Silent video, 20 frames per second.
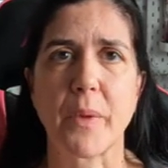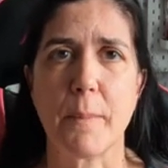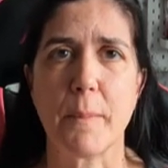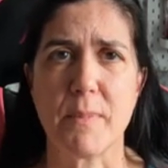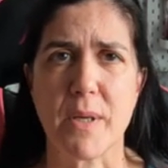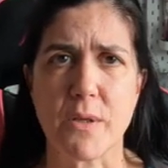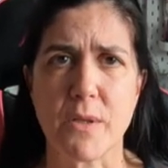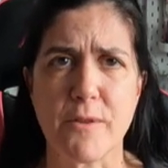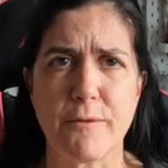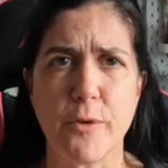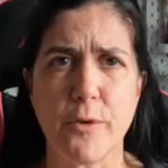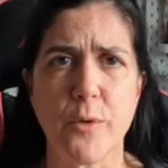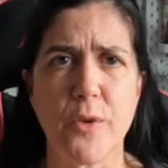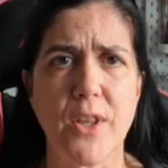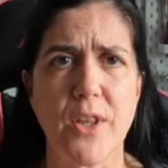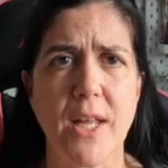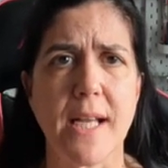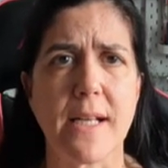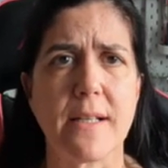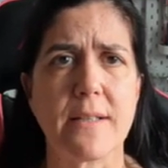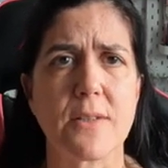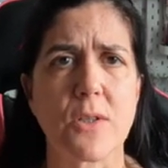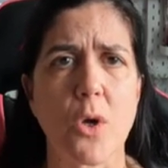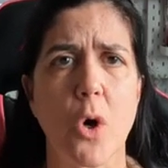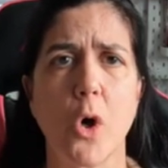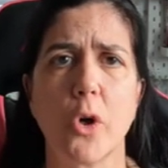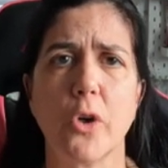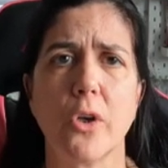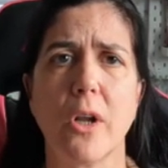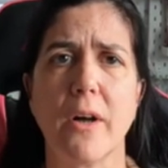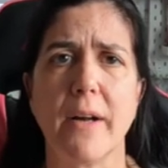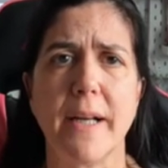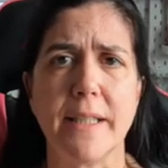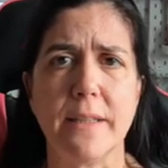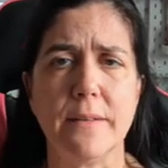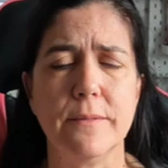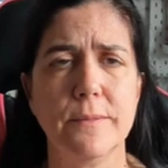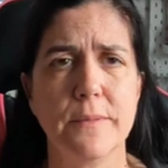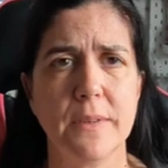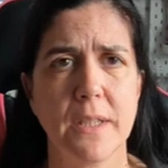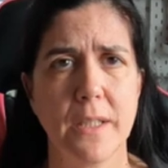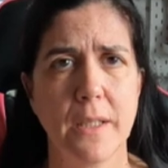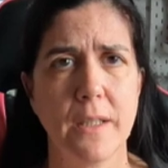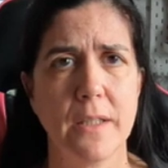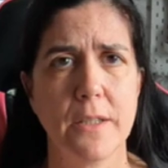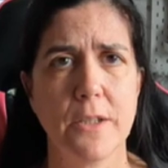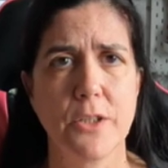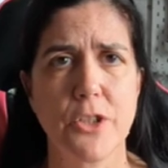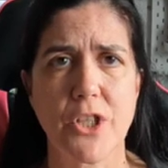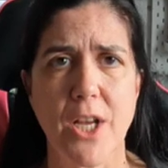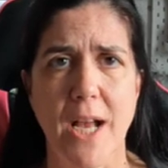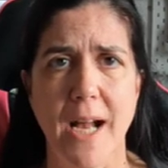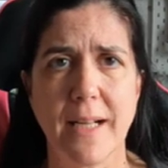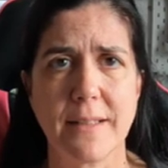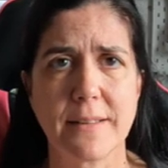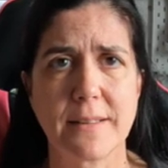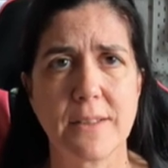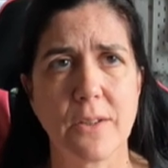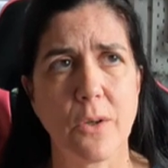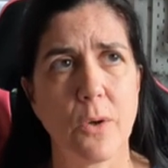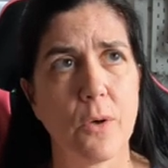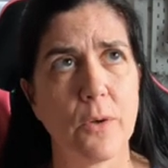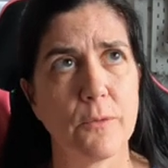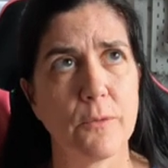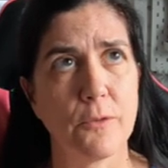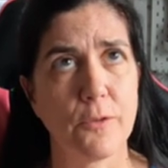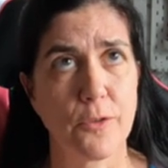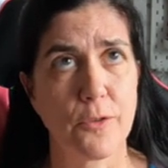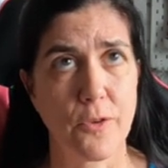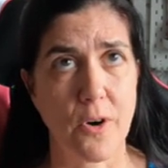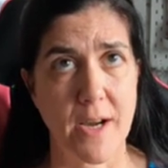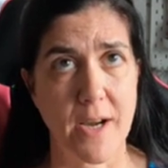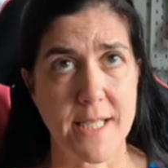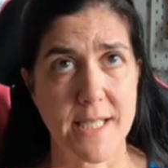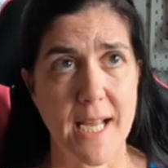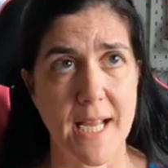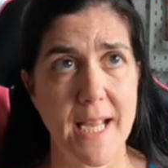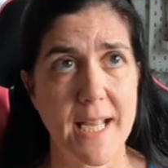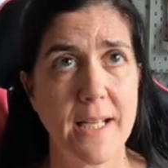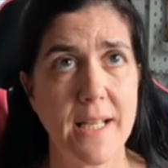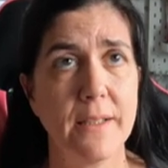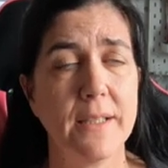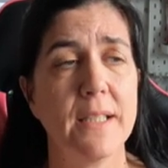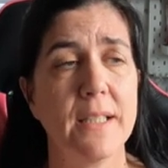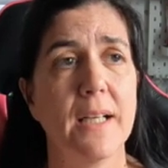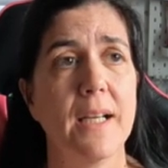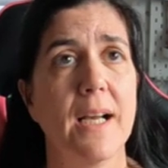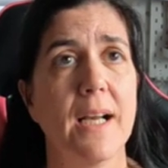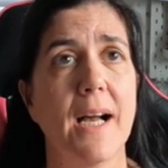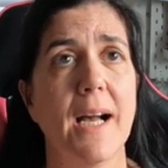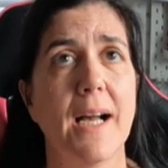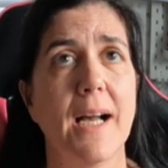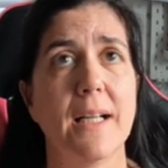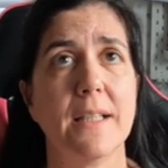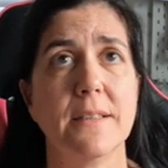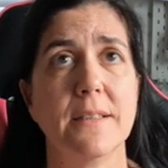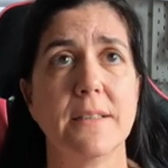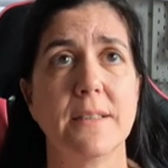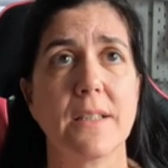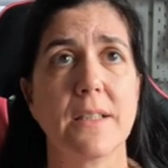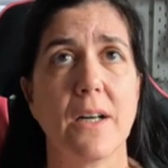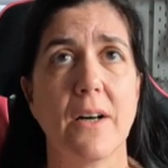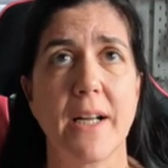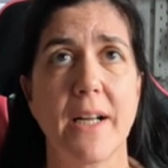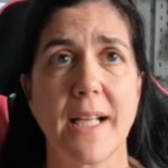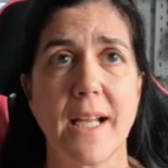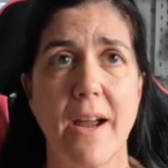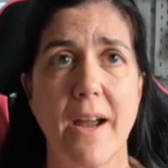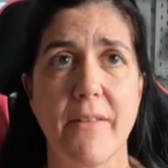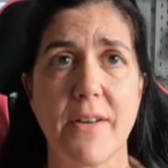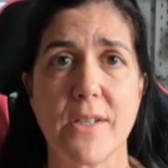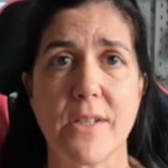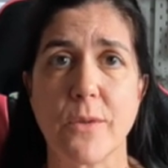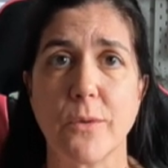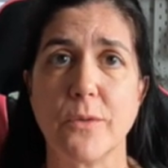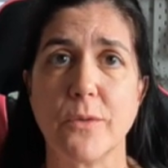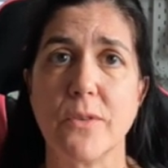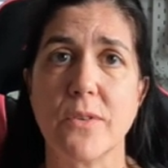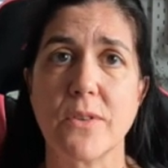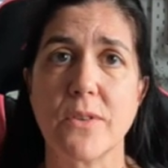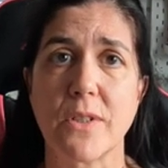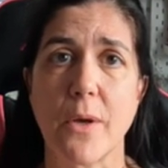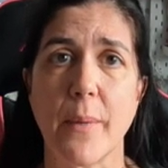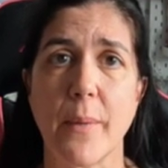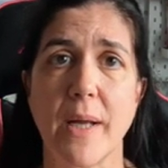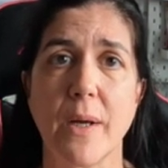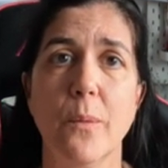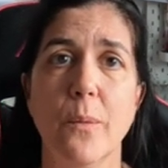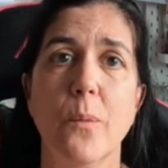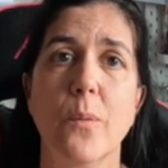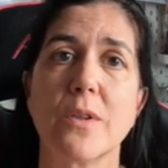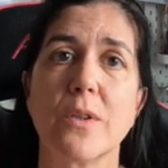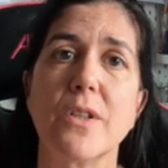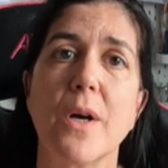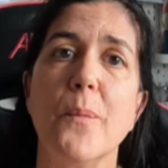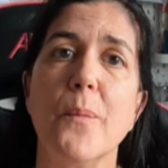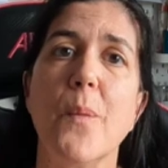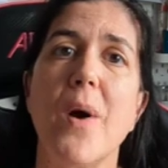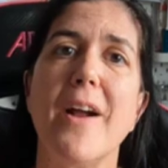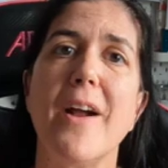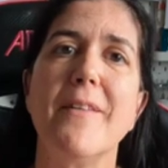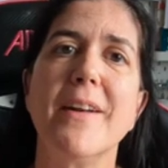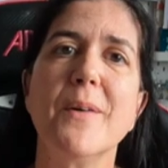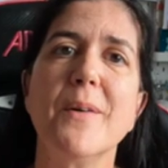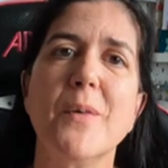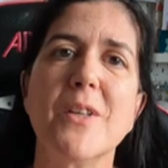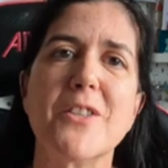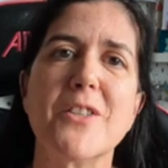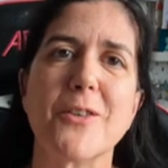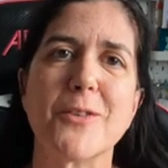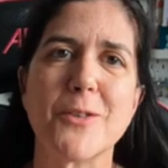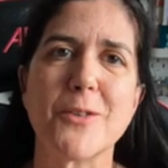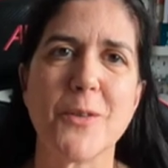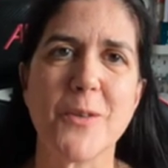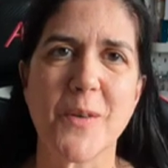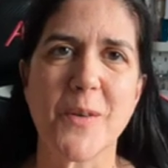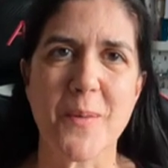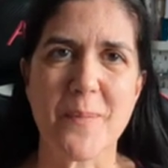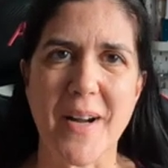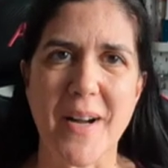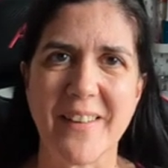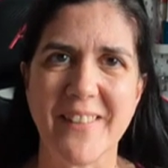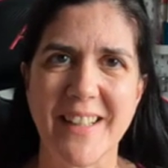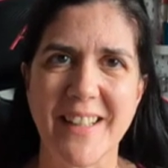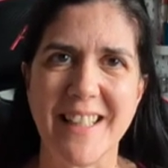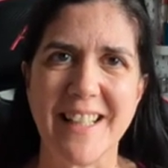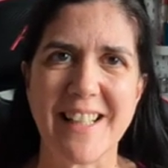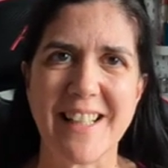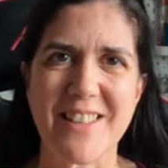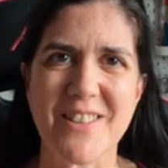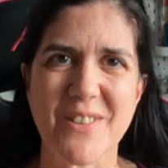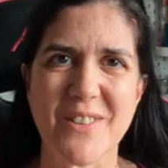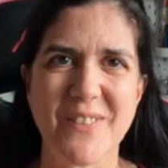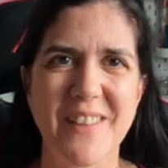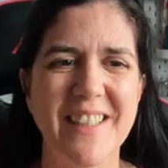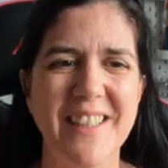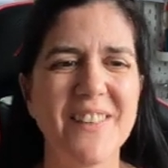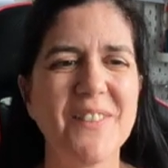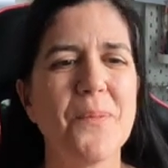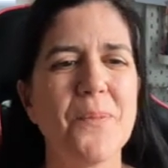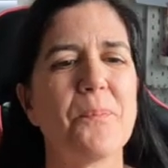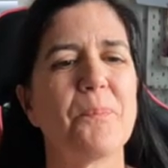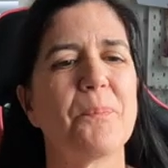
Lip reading: Beautiful Things online chat on Friday, and I carried on sewing what I'm wearing, which I'll talk about in a little while.